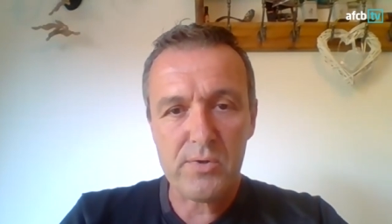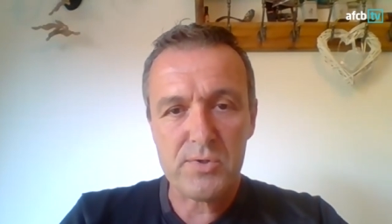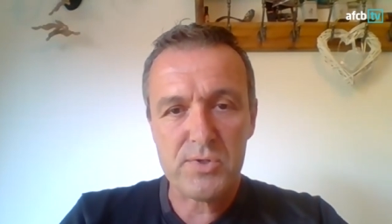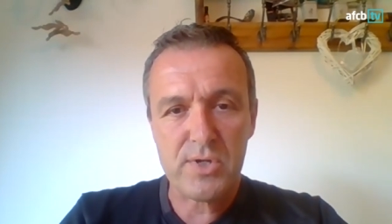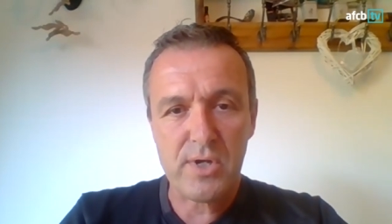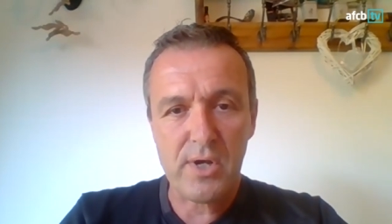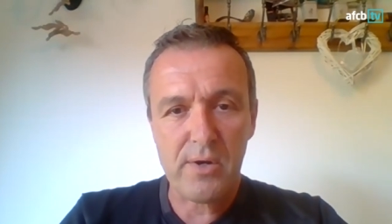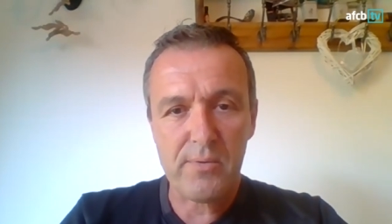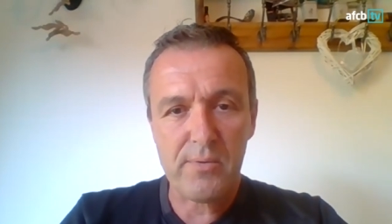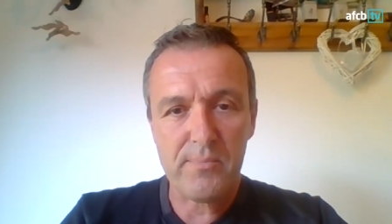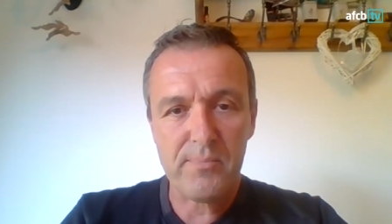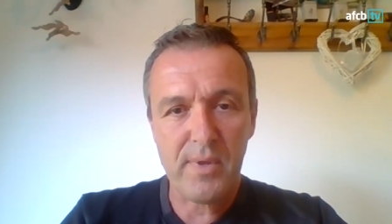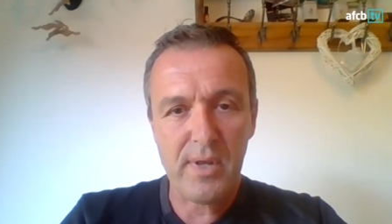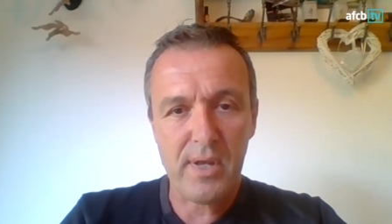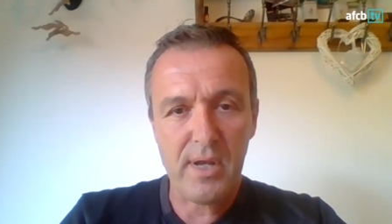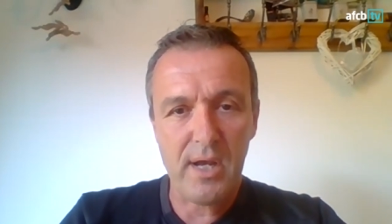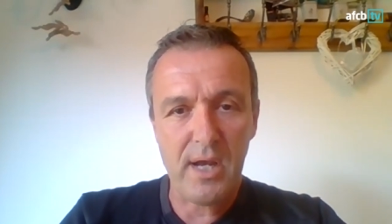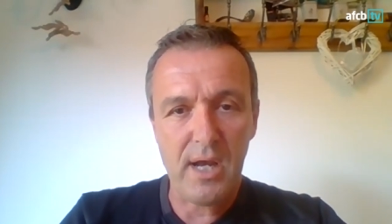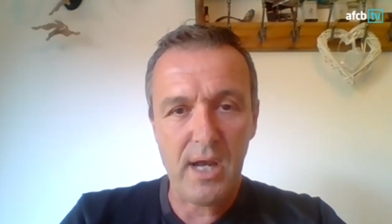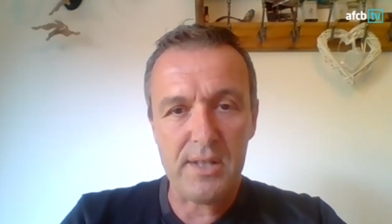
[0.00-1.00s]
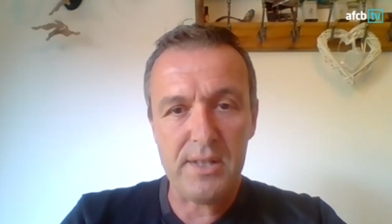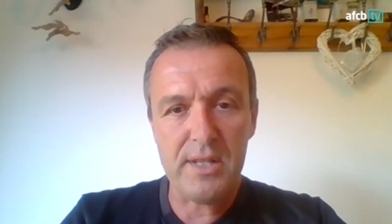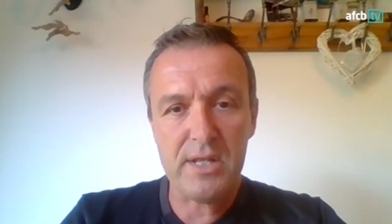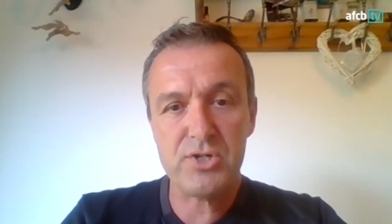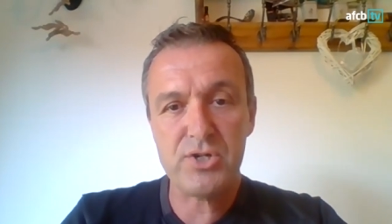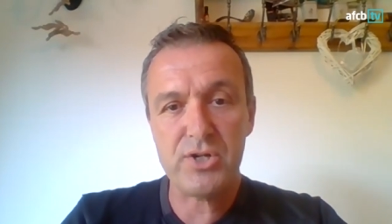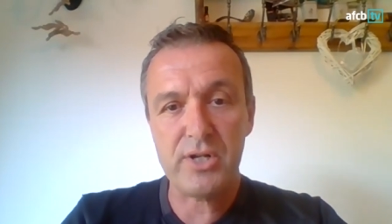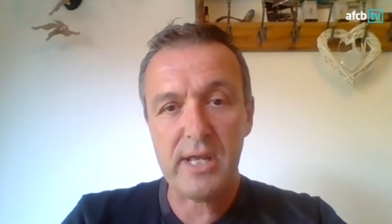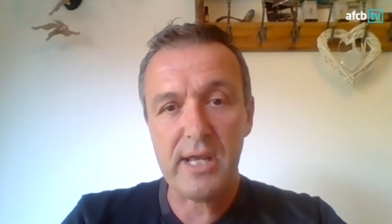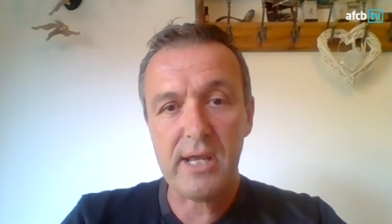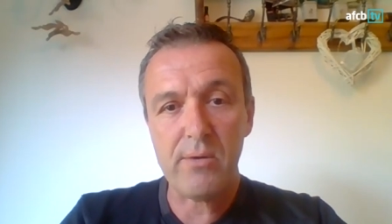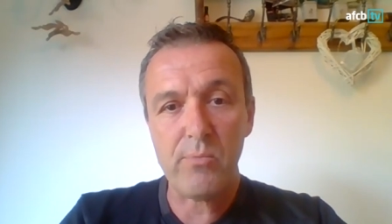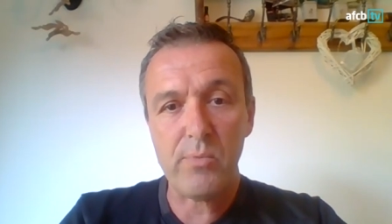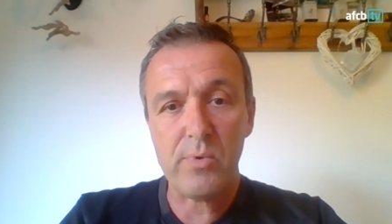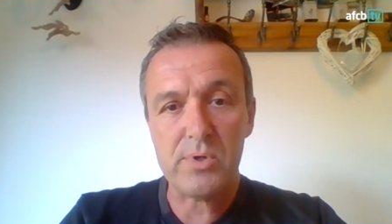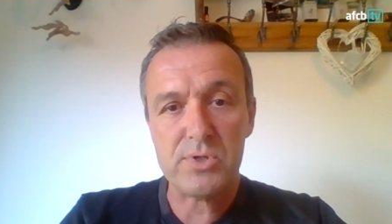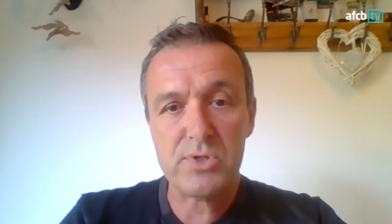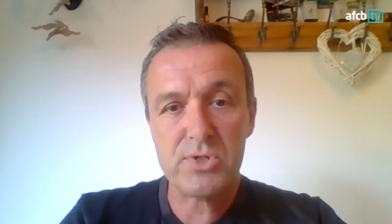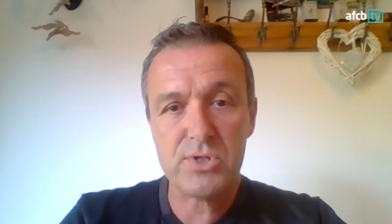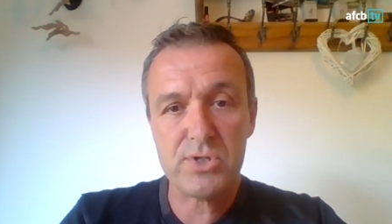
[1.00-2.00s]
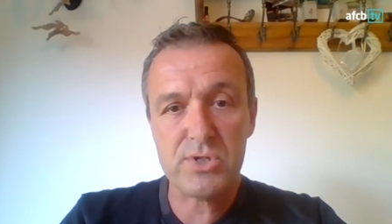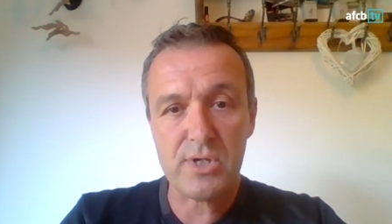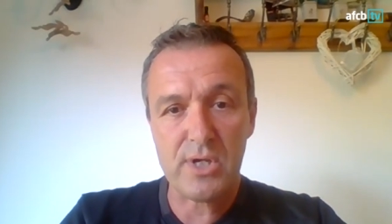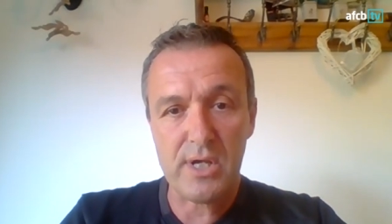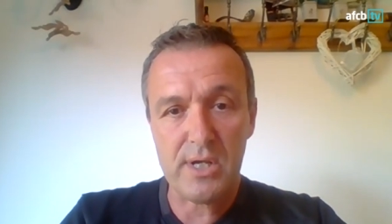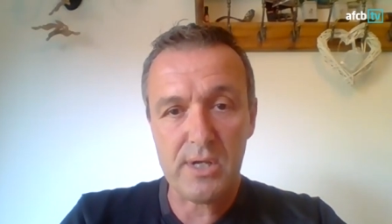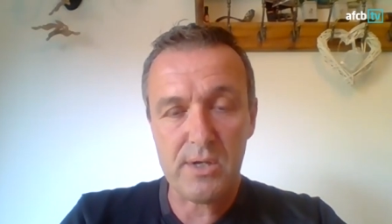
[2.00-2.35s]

So initially it was